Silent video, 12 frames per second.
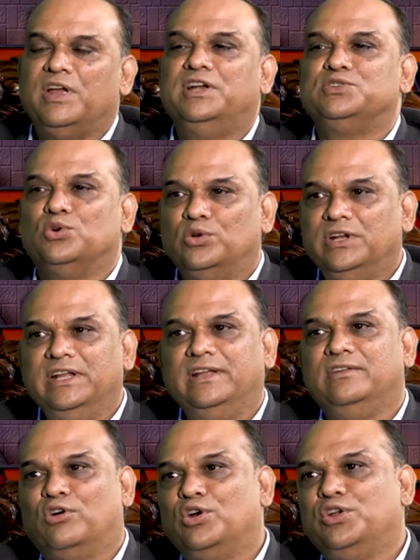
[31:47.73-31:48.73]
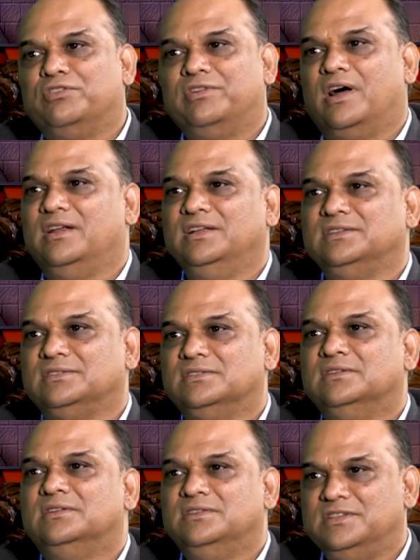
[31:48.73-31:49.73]
It's only what you have done is
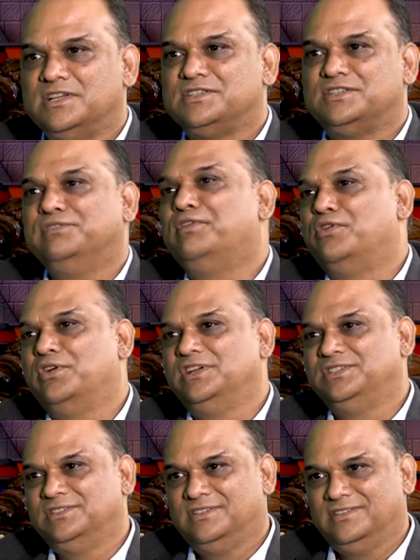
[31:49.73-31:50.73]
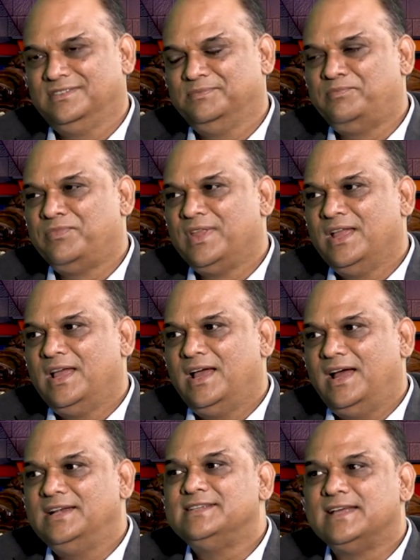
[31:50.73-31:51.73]
just the foundation.
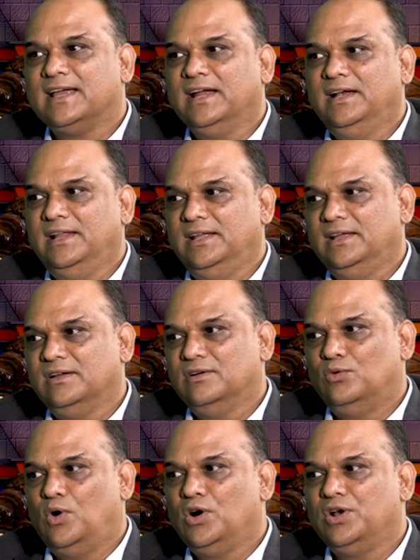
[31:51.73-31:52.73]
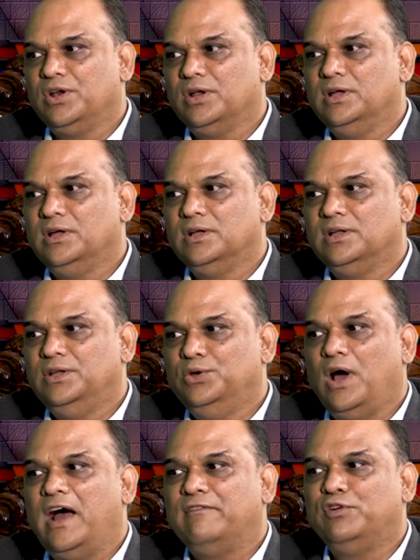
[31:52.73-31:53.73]
And secondly, what
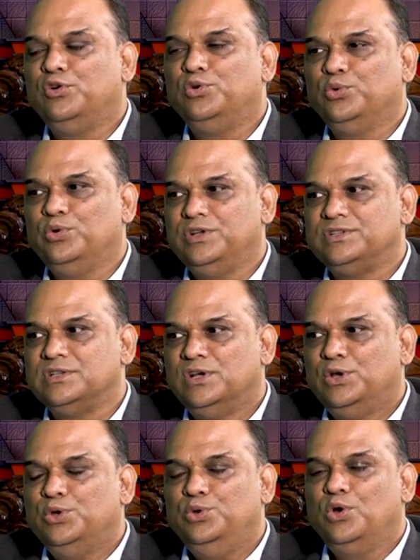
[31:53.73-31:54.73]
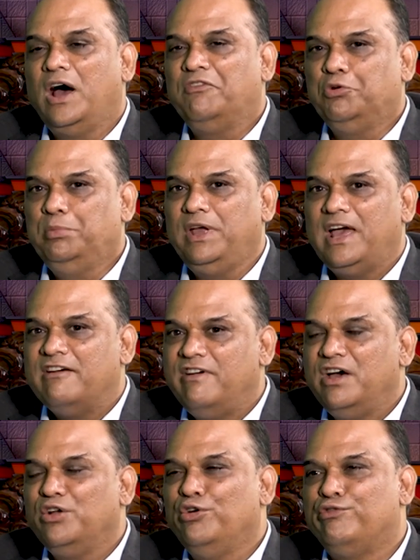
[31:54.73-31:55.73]
you have to do is you have to be
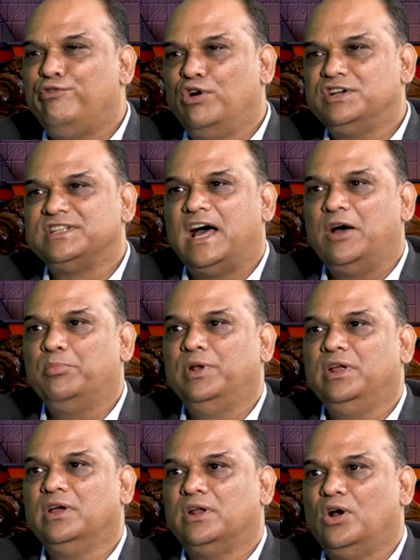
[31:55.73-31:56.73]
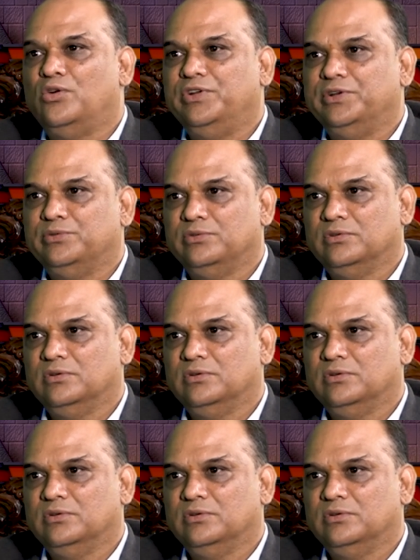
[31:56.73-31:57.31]
aware of what's happening around you.